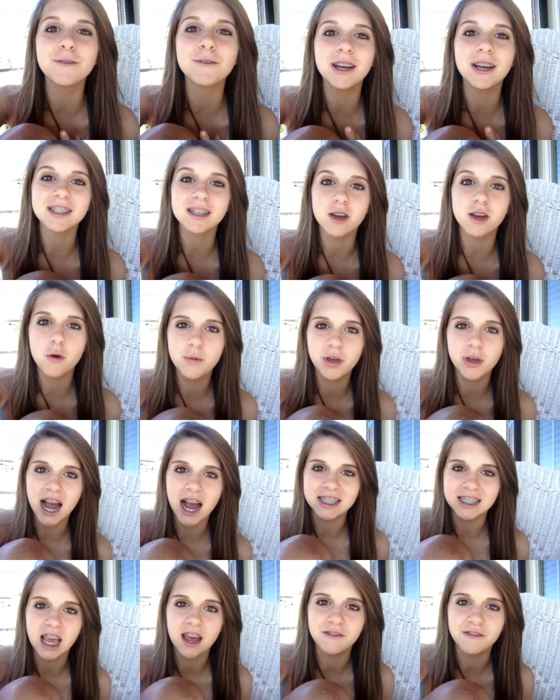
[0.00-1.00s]
anyways, I hope you
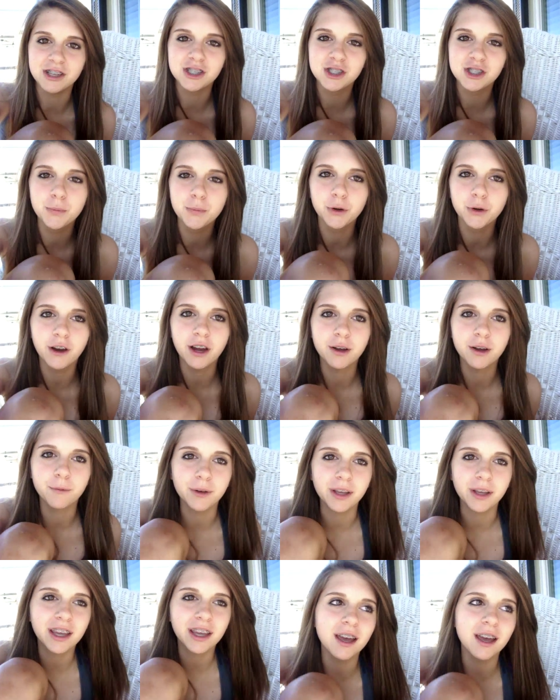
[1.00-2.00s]
guys have a super great
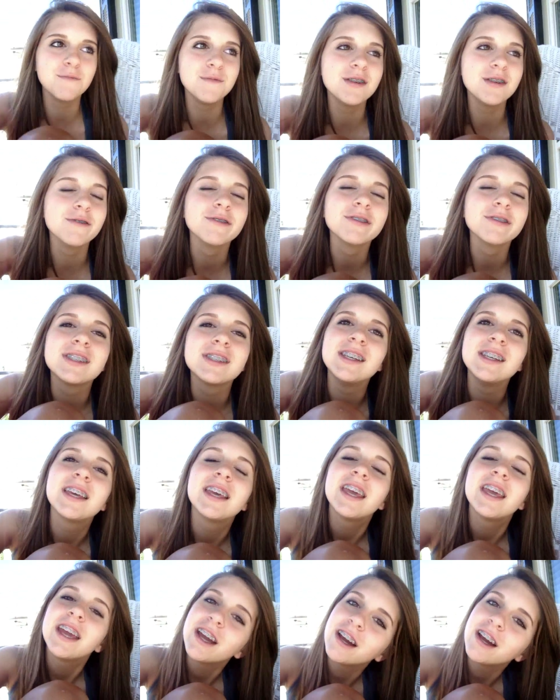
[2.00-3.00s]
week, and we will see
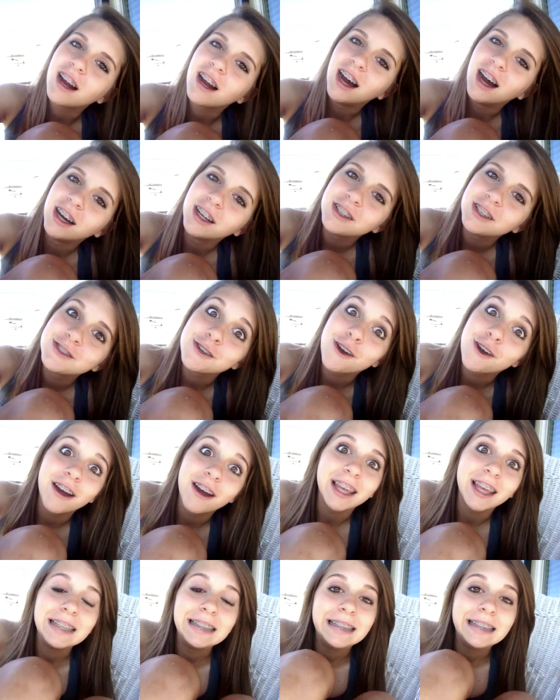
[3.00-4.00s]
Kira
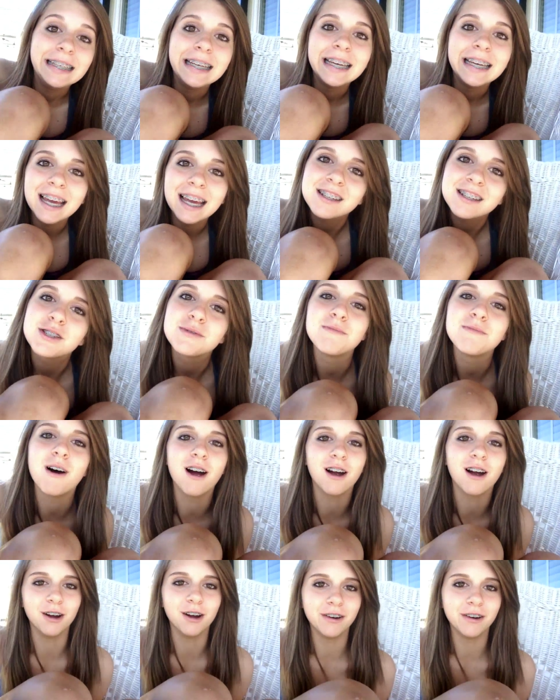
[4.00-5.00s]
drawing Leanne
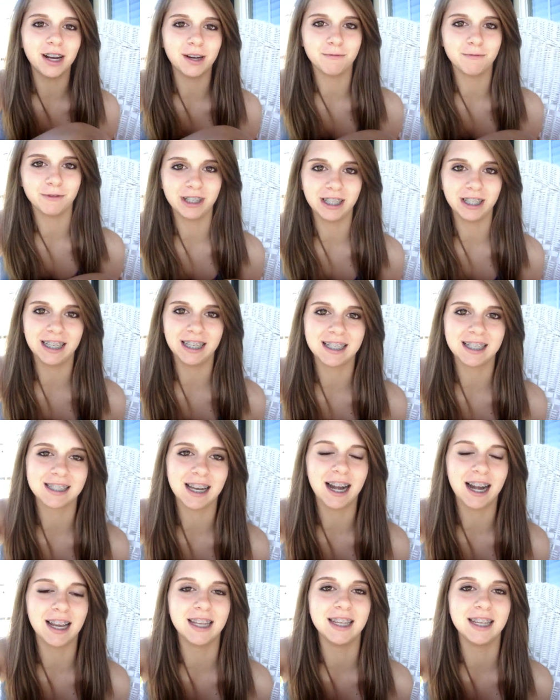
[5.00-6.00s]
tomorrow, and I'm really
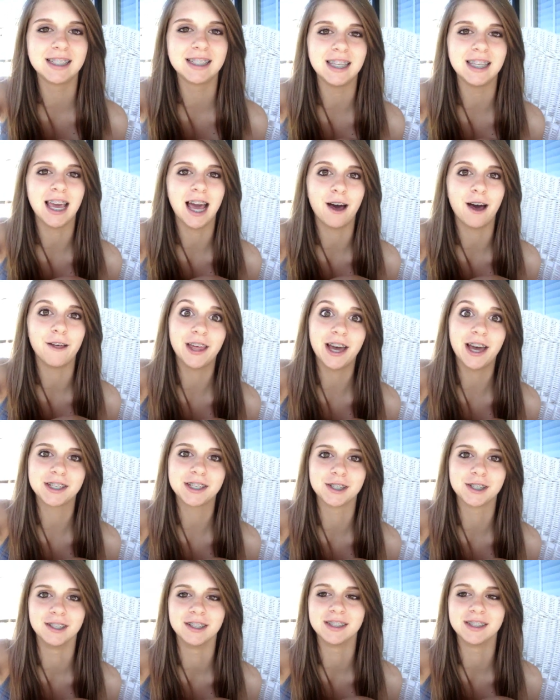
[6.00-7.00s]
excited to see how
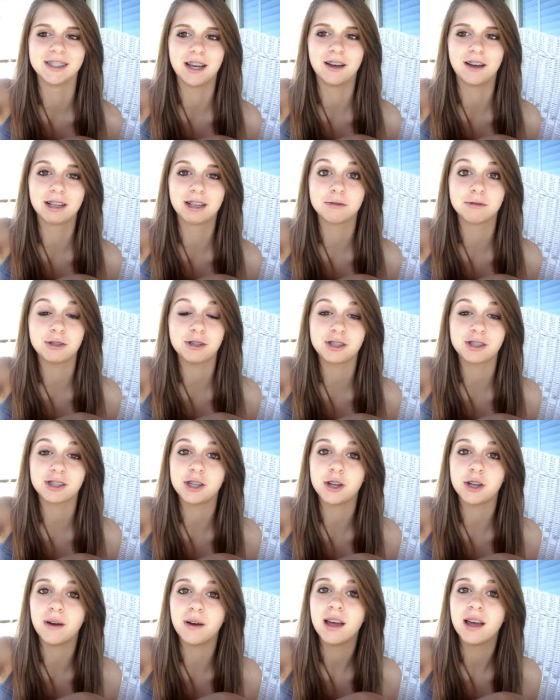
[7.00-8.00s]
that turns out, because we
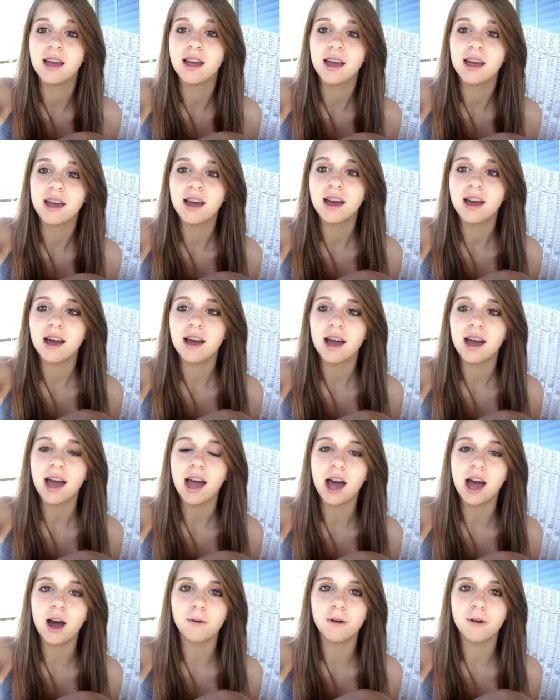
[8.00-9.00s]
just know
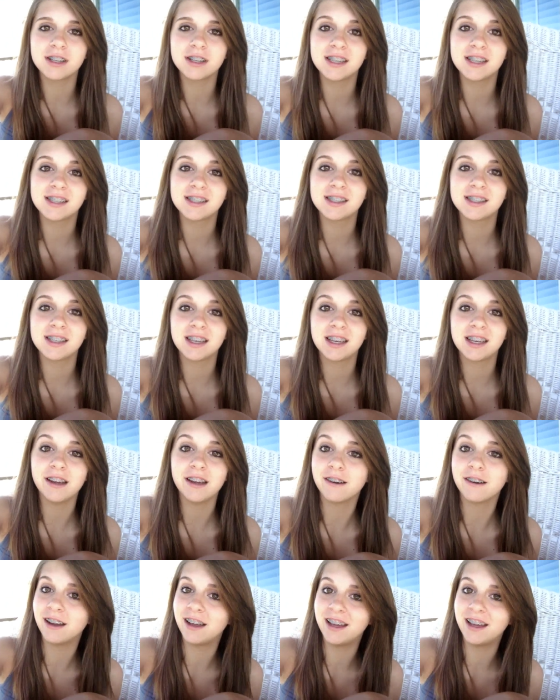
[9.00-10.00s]
how artistic
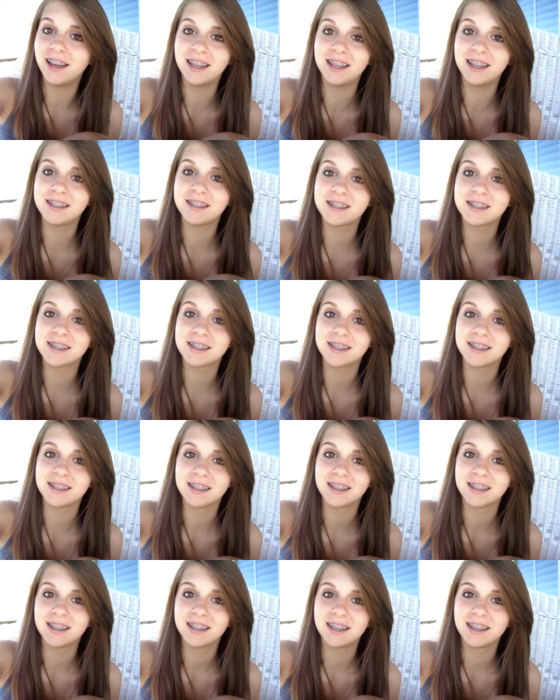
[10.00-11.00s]
Kira
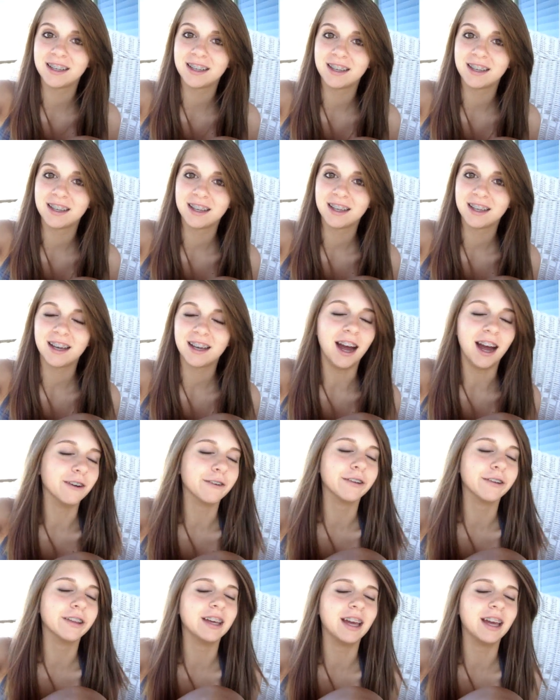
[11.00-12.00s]
is. I
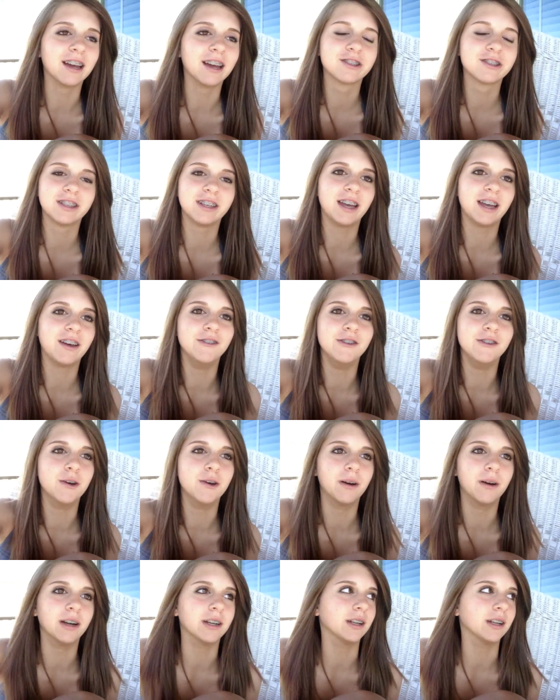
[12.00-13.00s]
really actually have
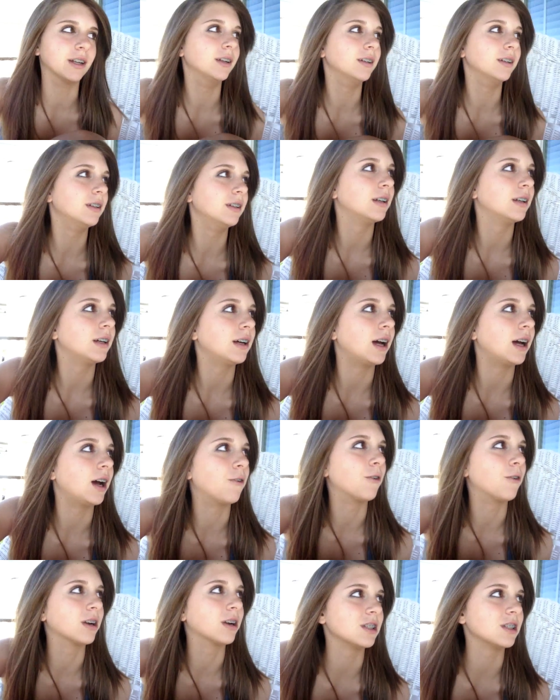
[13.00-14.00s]
no idea
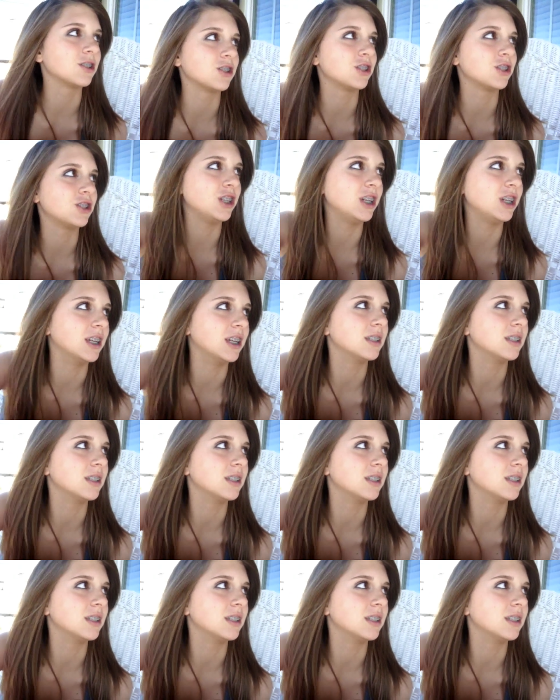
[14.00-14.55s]
how artistic she